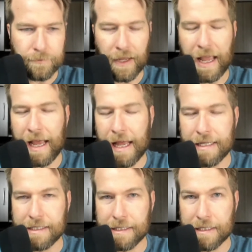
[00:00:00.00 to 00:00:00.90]

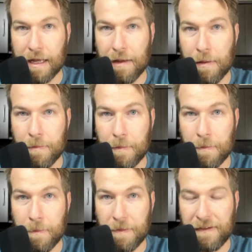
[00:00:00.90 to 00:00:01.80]
and
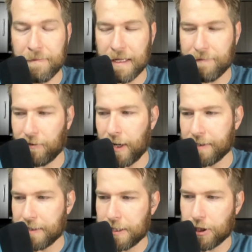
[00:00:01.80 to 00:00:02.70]
some something for
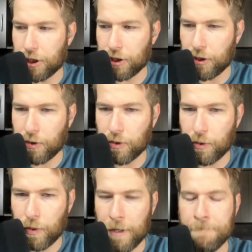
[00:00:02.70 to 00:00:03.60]
us to
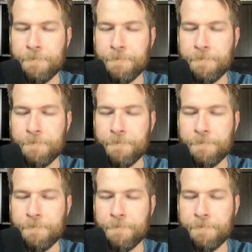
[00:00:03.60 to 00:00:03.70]
chew